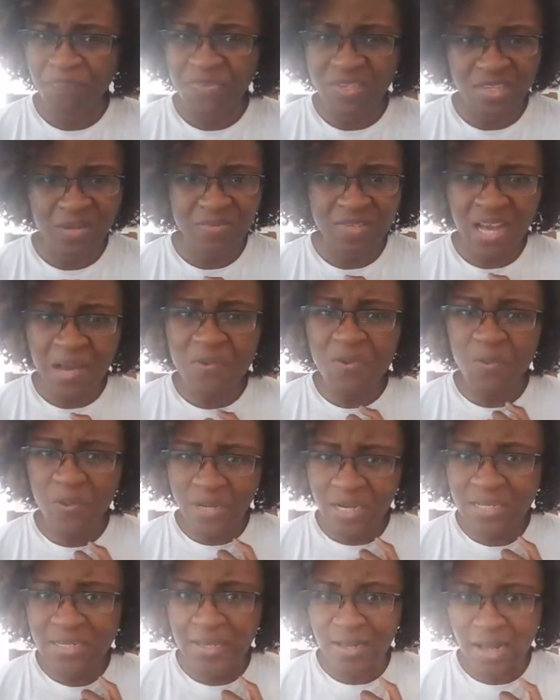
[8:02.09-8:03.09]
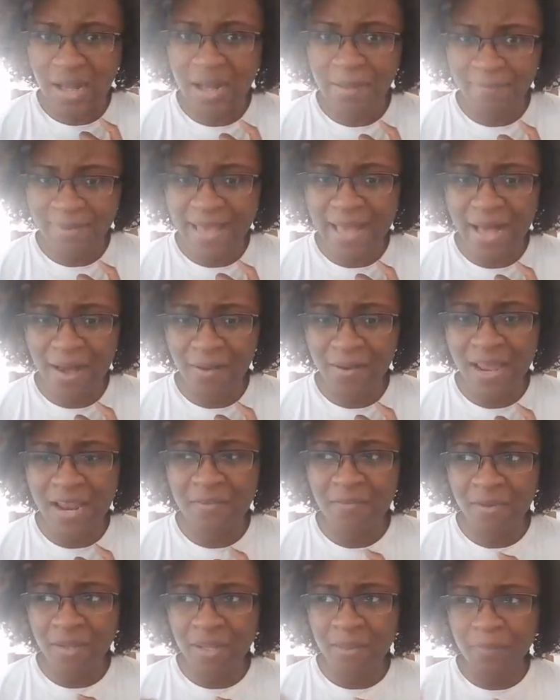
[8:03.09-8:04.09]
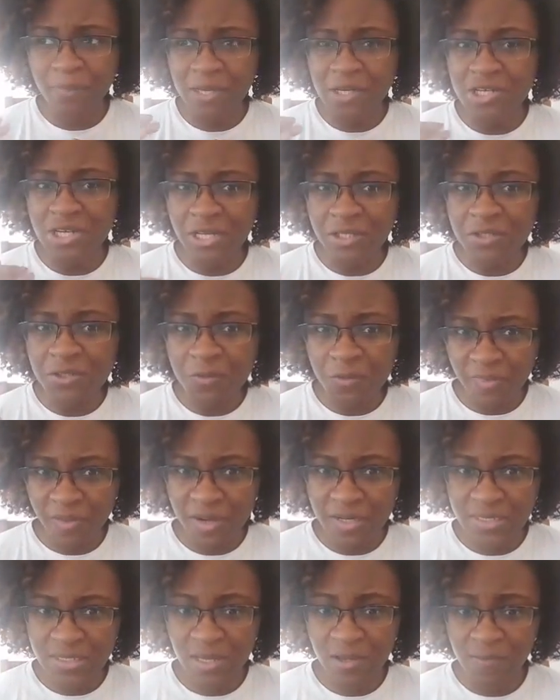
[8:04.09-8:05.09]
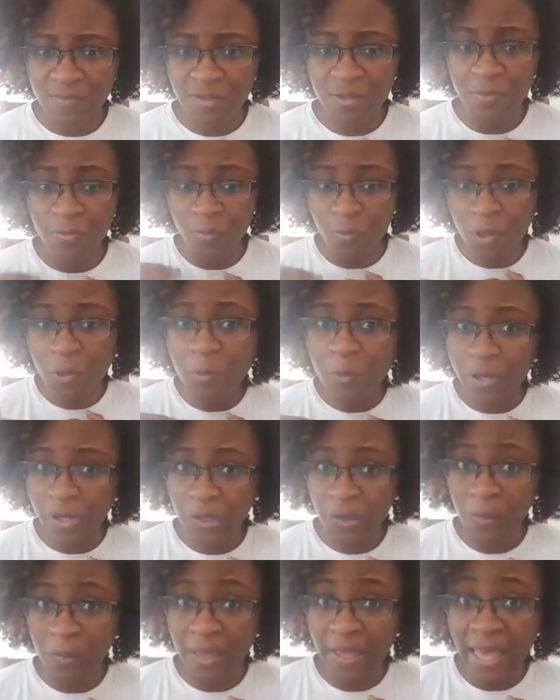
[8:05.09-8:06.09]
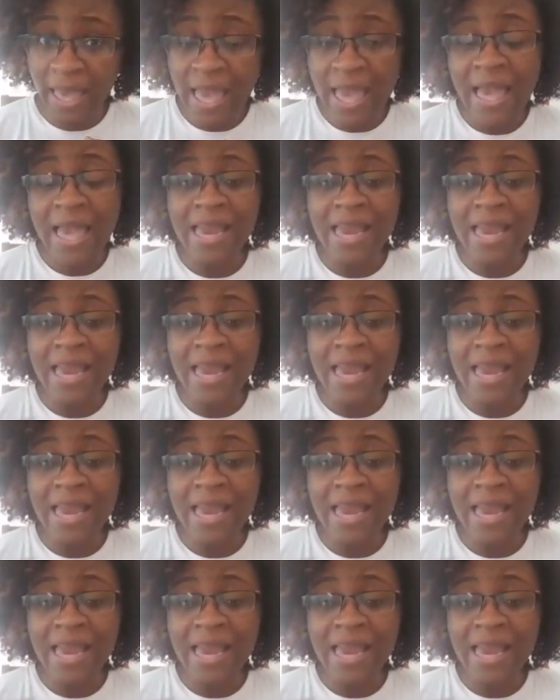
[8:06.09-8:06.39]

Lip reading: Sometimes we need to calm down and really be gentle with ourselves of what we're doing.